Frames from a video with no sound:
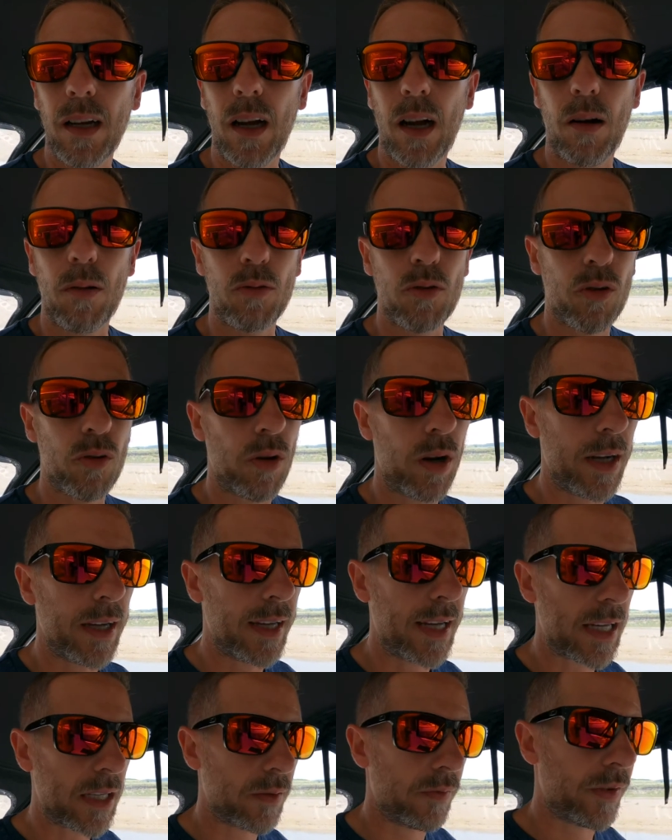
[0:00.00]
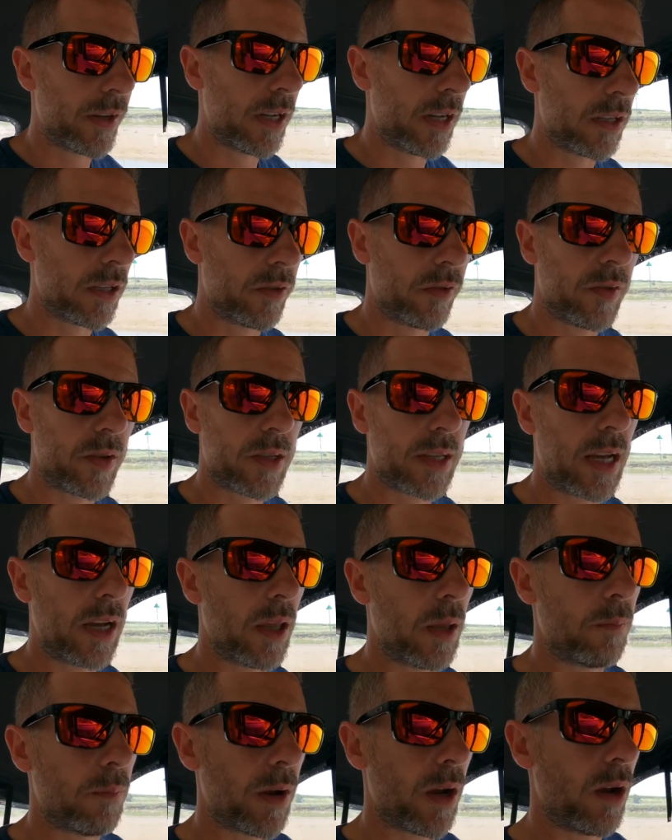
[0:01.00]
I'll try and get some videos of us out
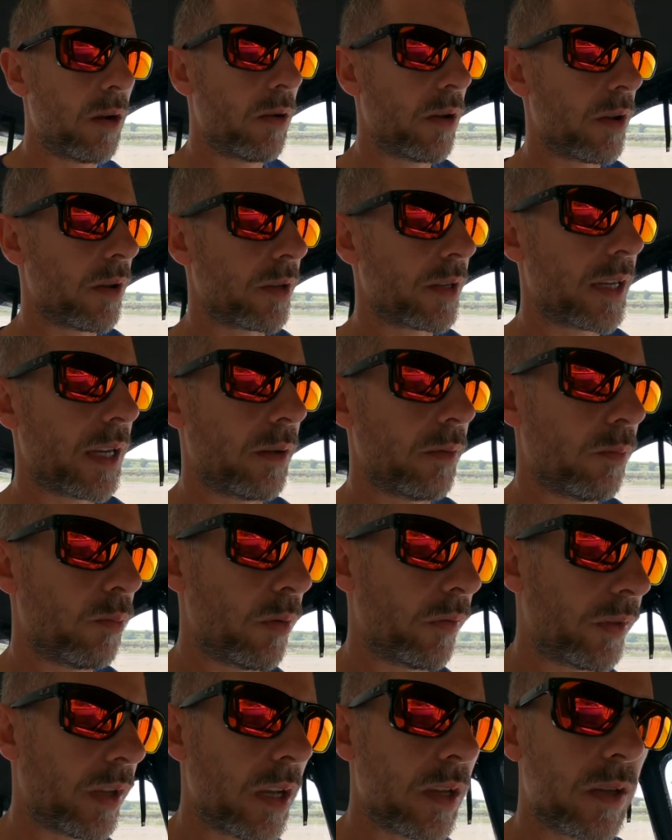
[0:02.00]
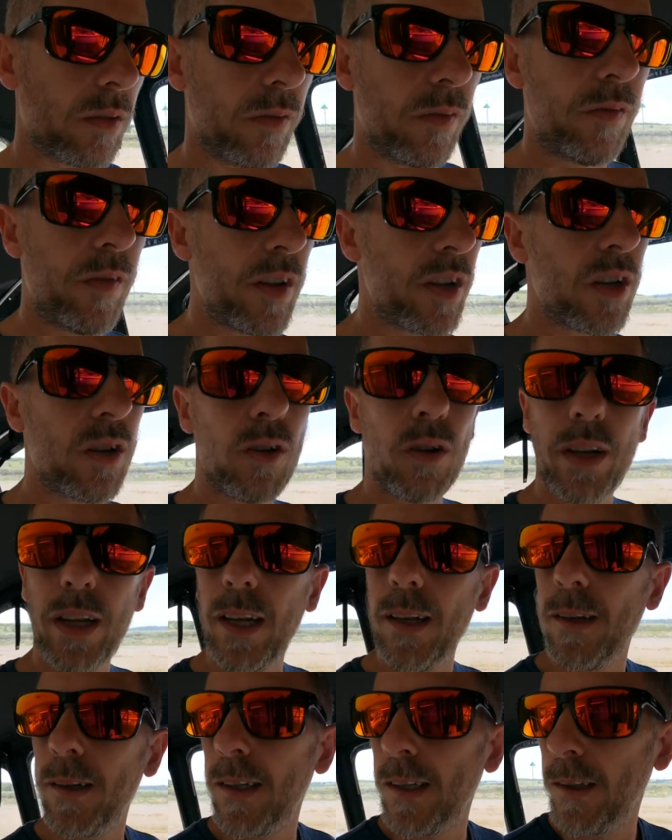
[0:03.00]
on the boat. So we've done some fishing on
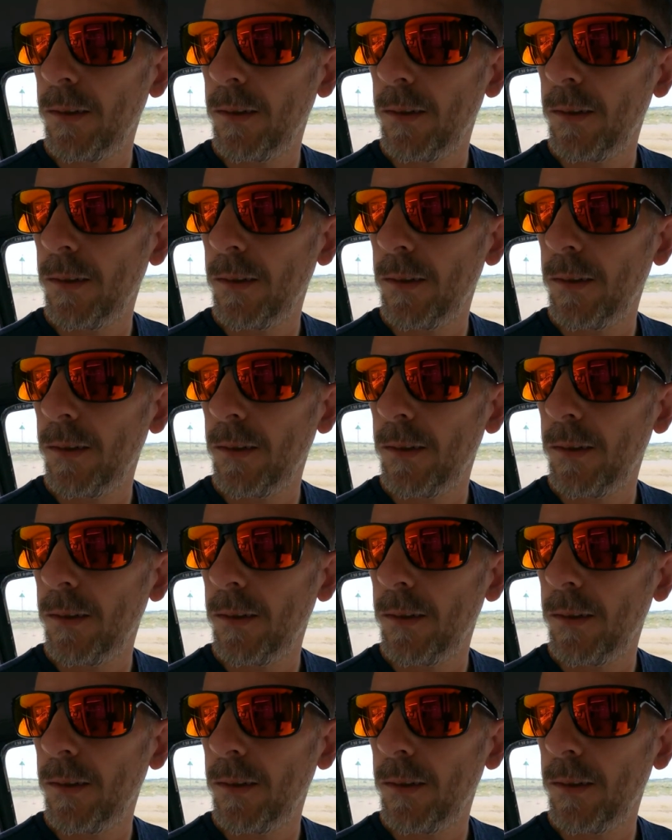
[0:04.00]
it.